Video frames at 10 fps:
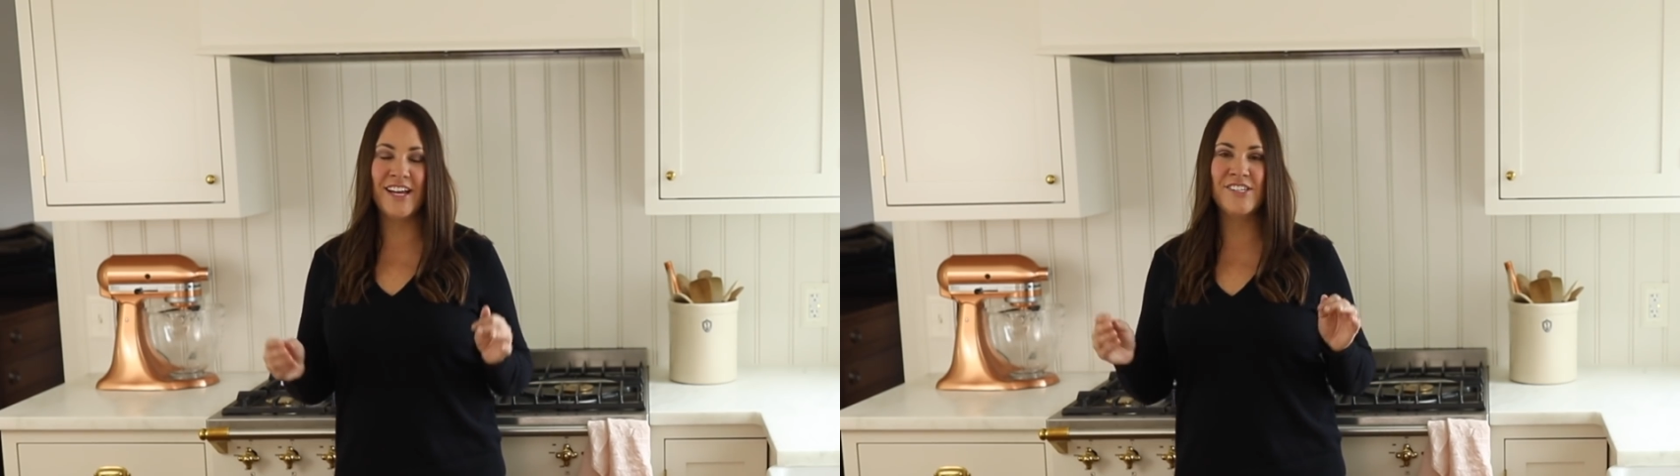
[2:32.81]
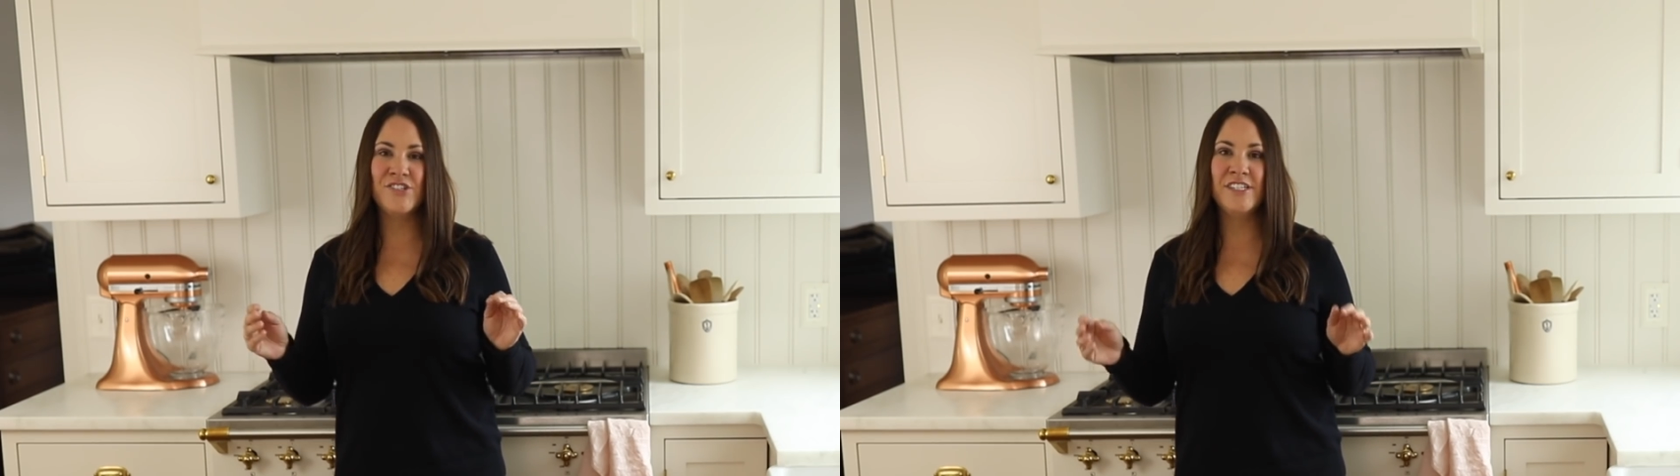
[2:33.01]

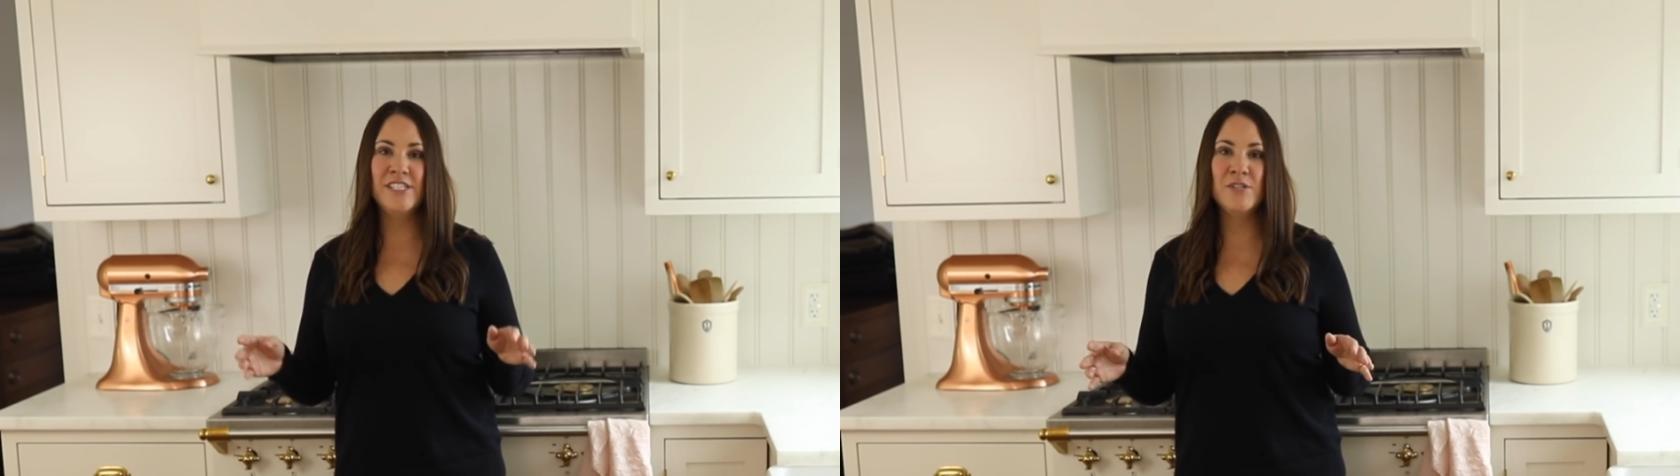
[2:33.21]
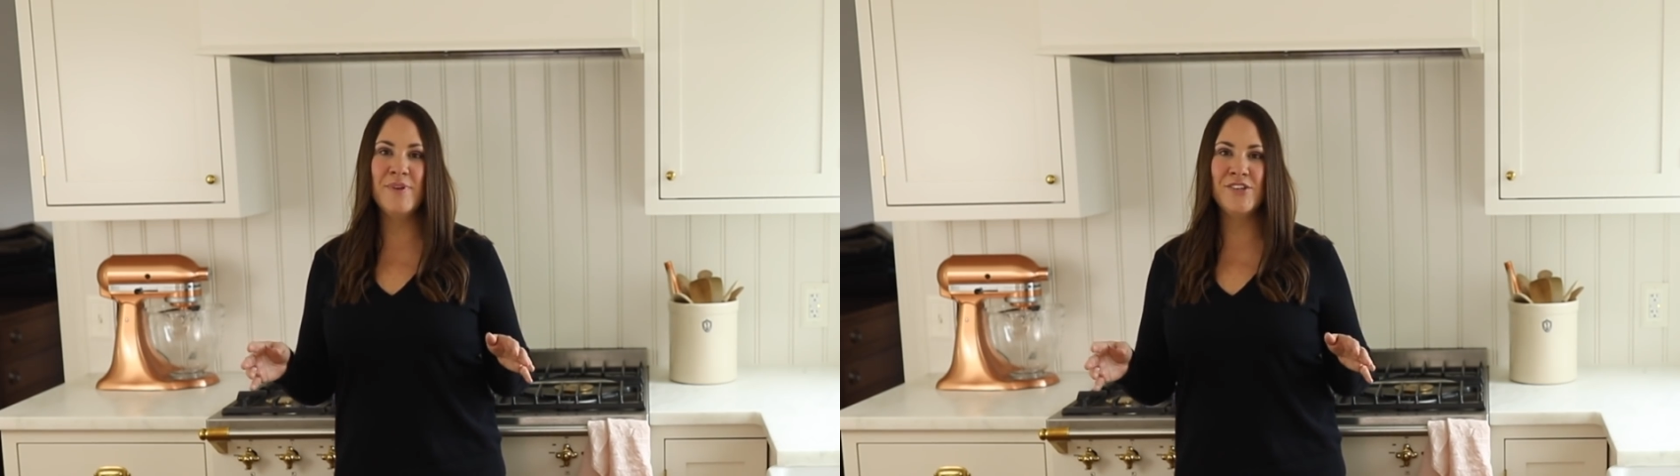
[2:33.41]
is you
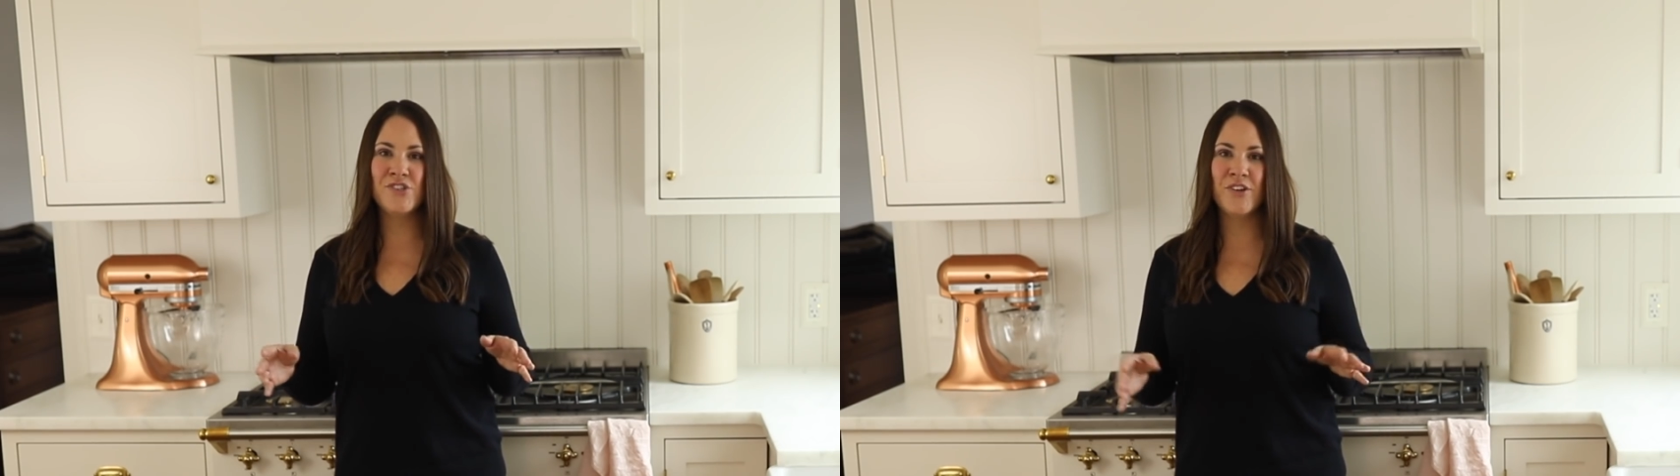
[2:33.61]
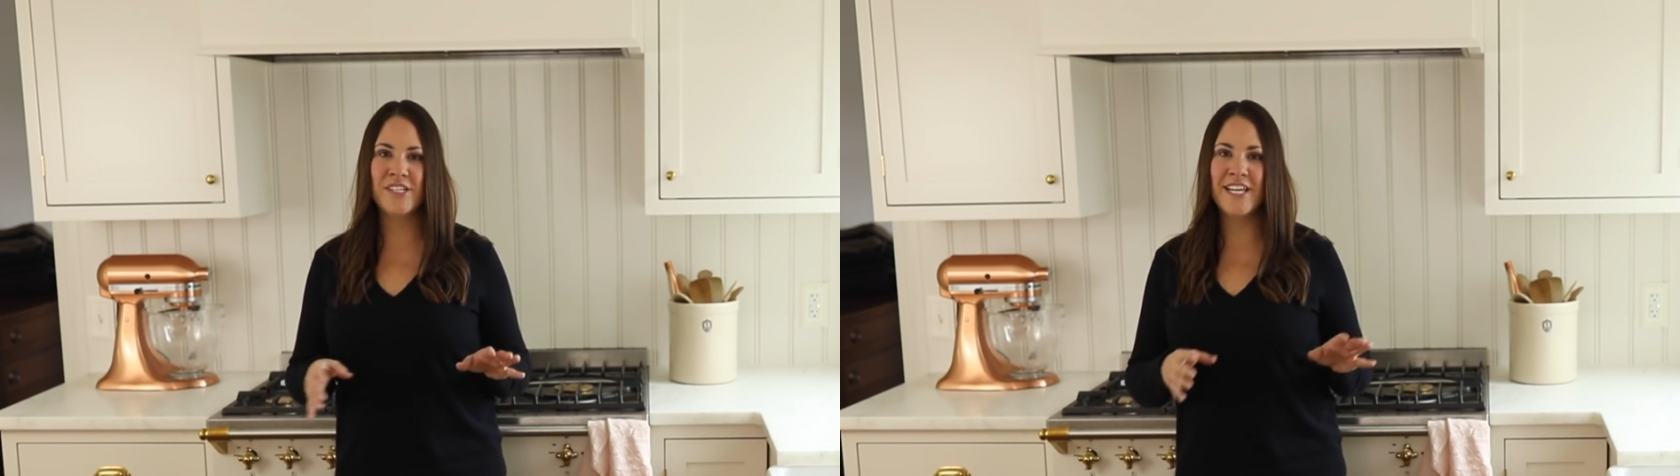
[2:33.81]
need to make
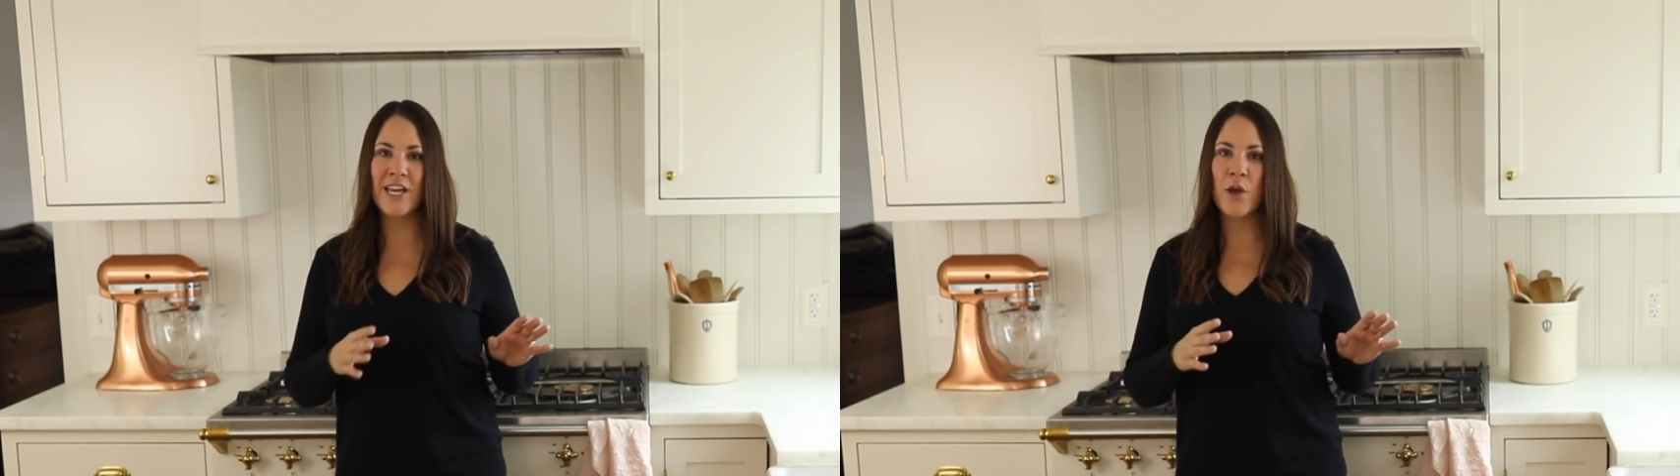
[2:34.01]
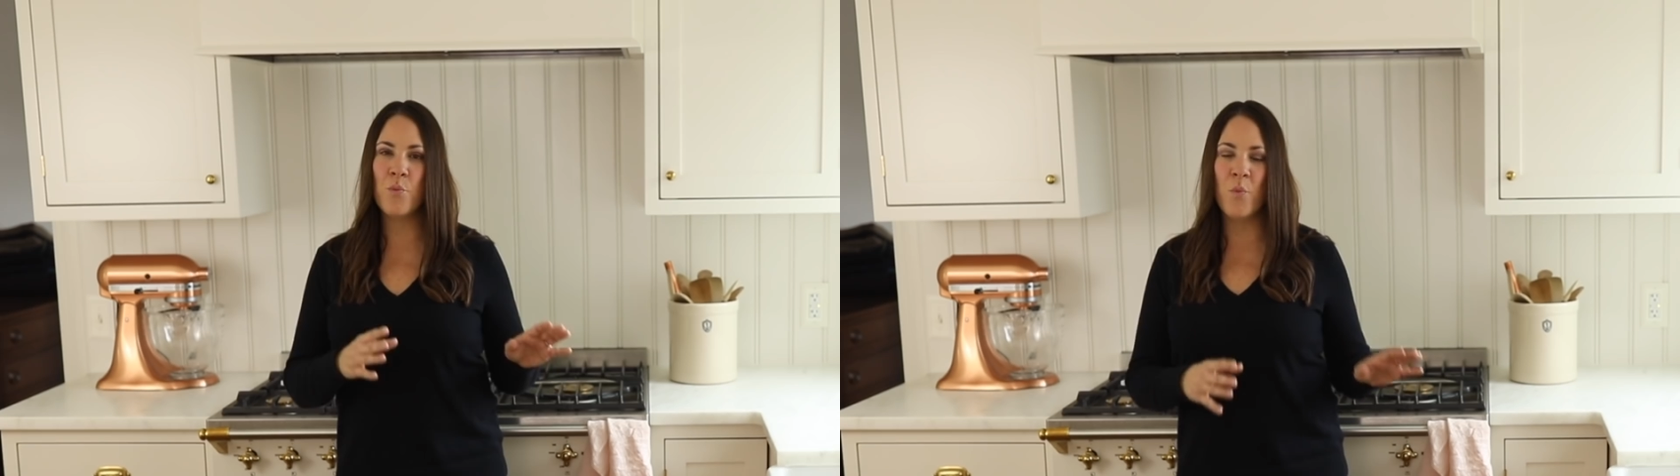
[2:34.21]
sure you
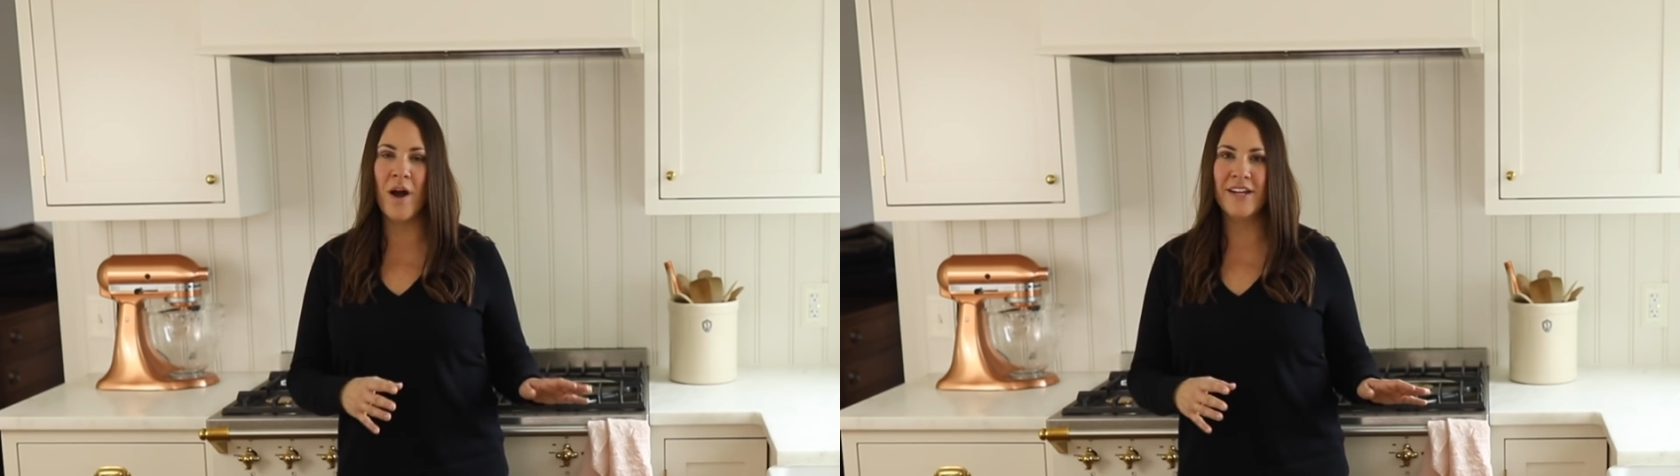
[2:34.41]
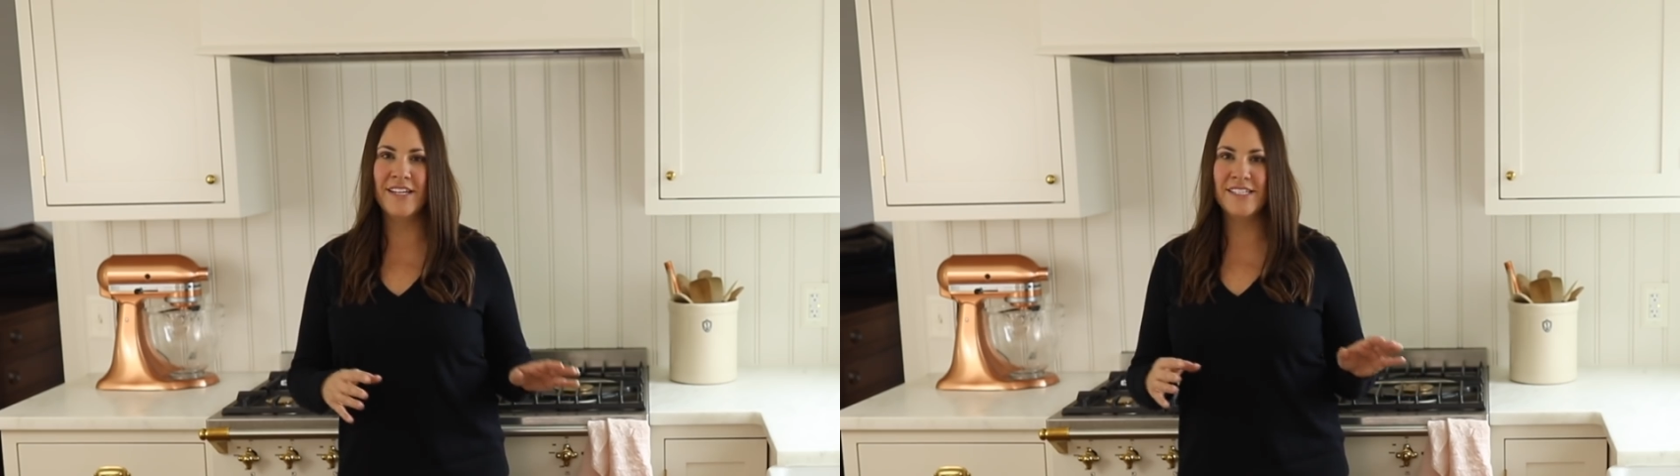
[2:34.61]
take it
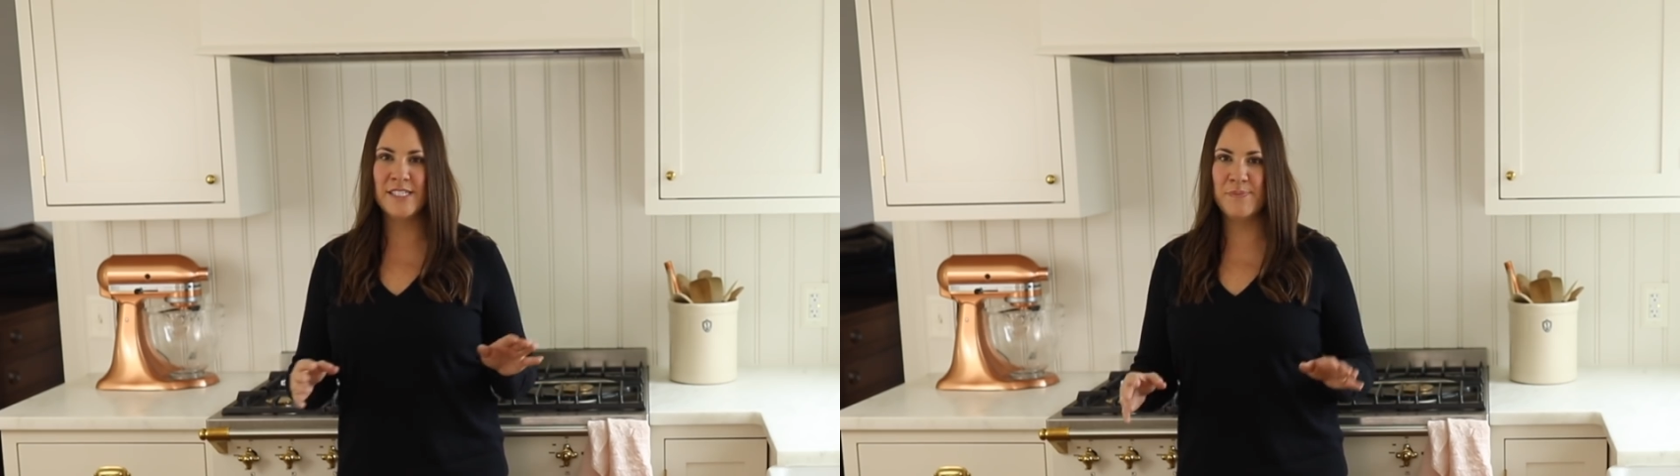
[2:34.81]
one